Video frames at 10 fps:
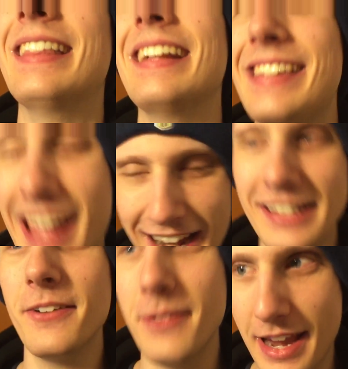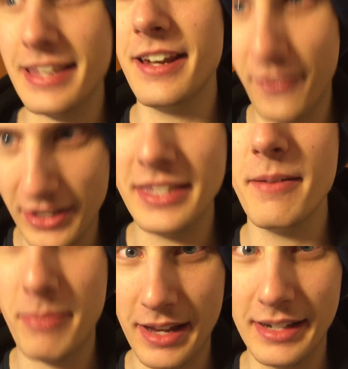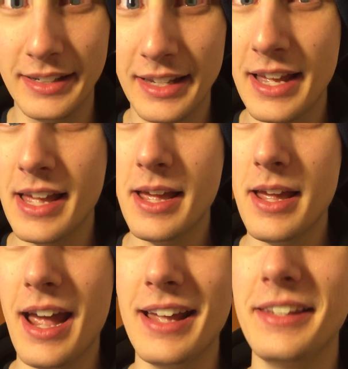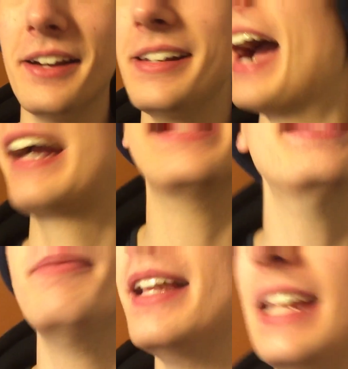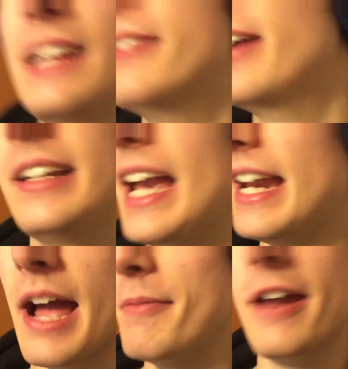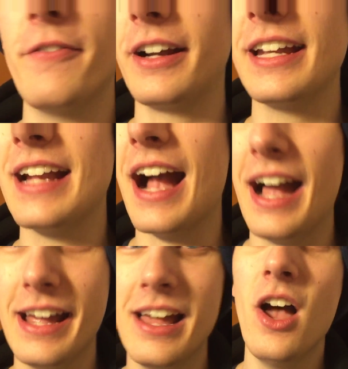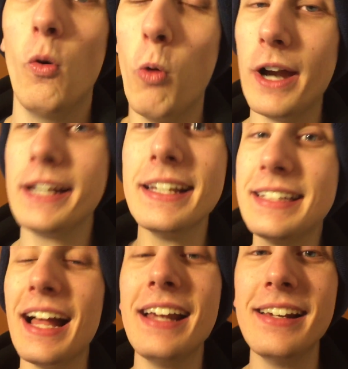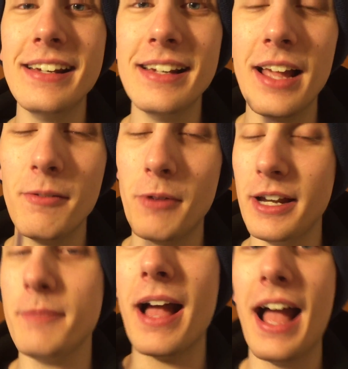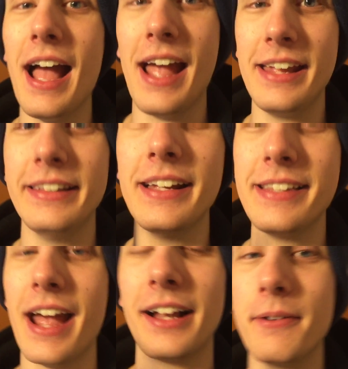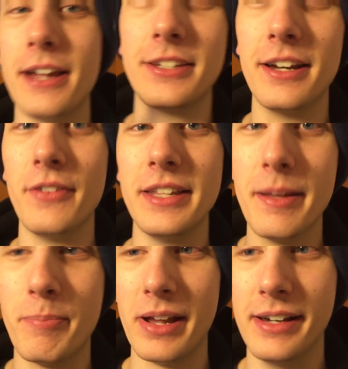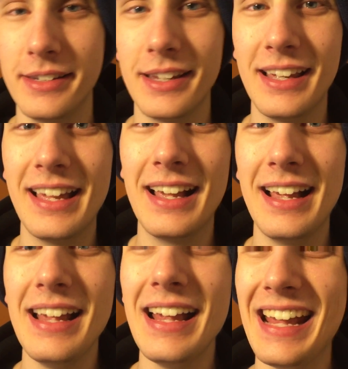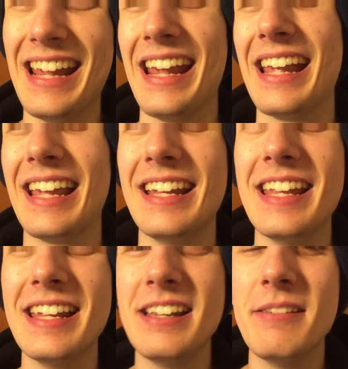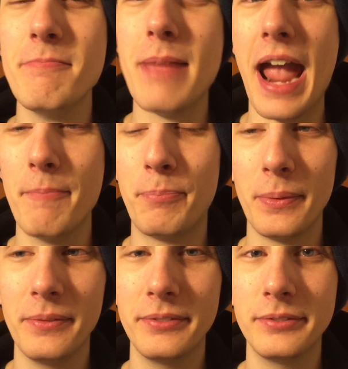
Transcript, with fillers: The Declaration of Independence. And you're not gonna believe it, and I'm not fucking high. What is on, what is behind that Declaration of Independence? A hidden map.